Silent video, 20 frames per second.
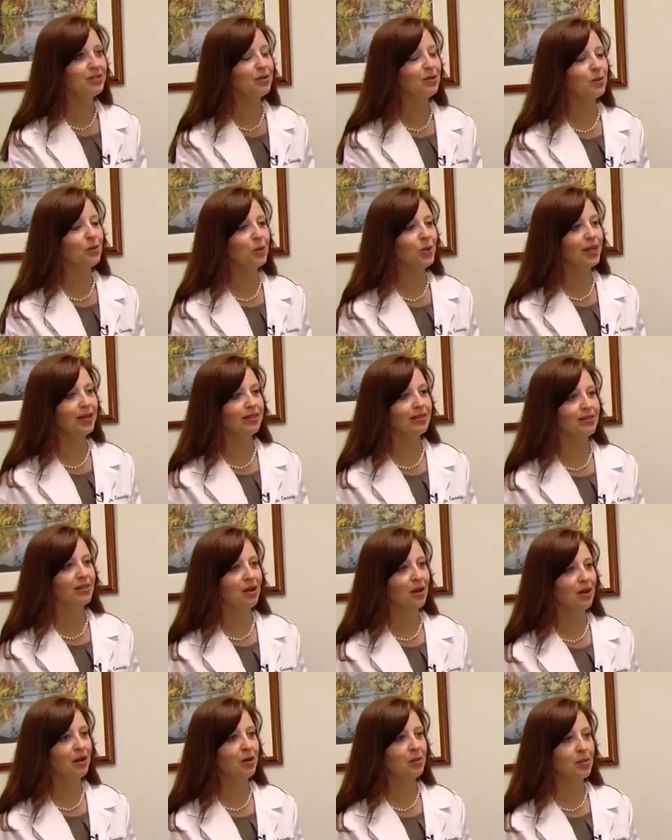In a
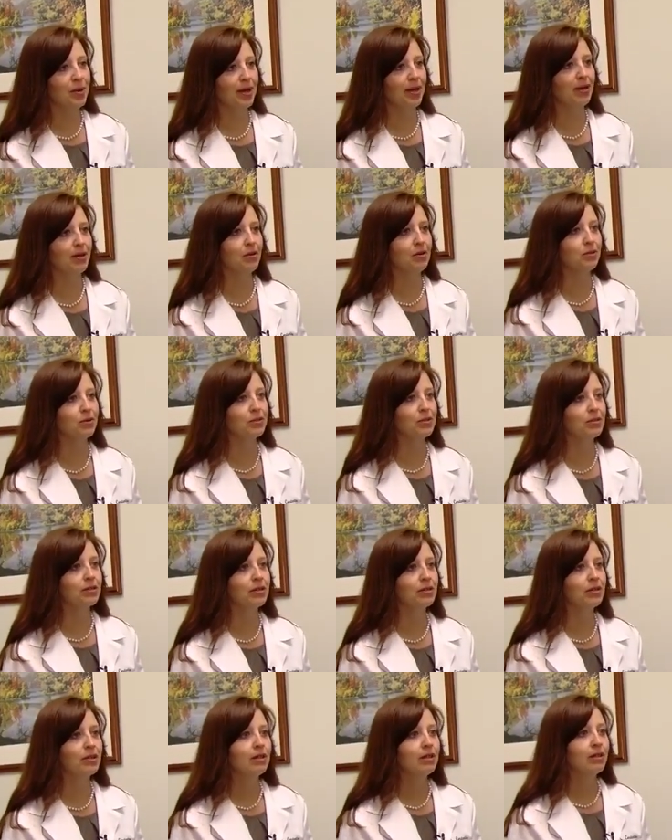cruel twist of
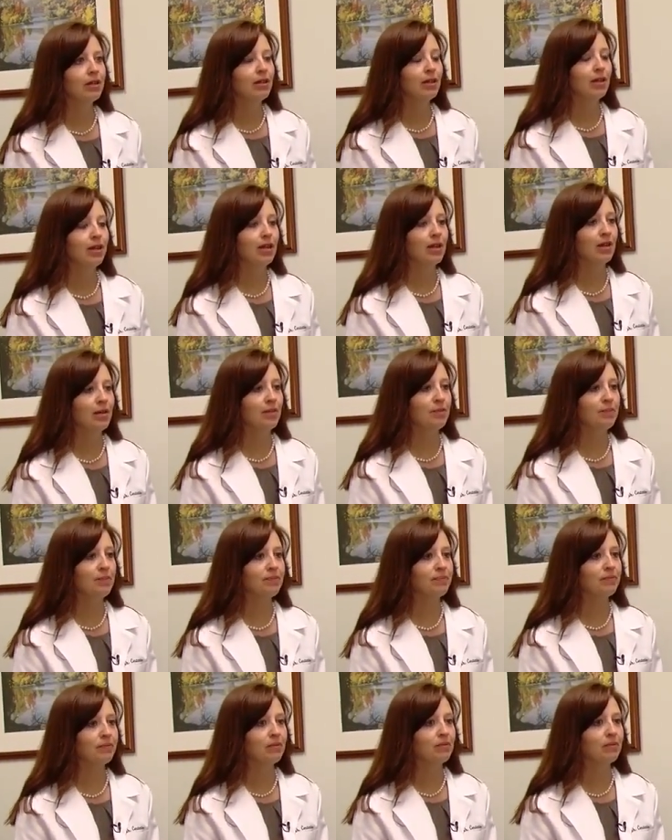fate, none of
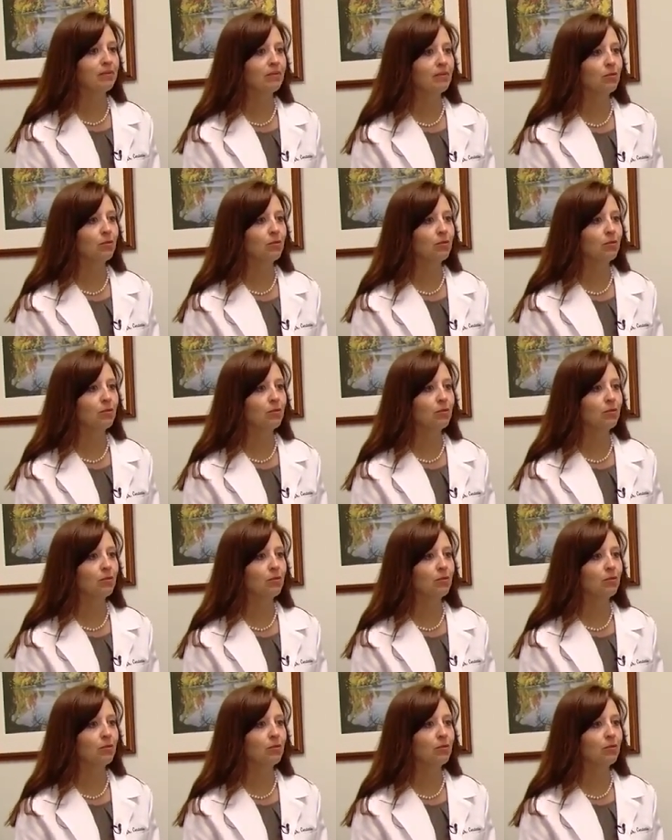that would come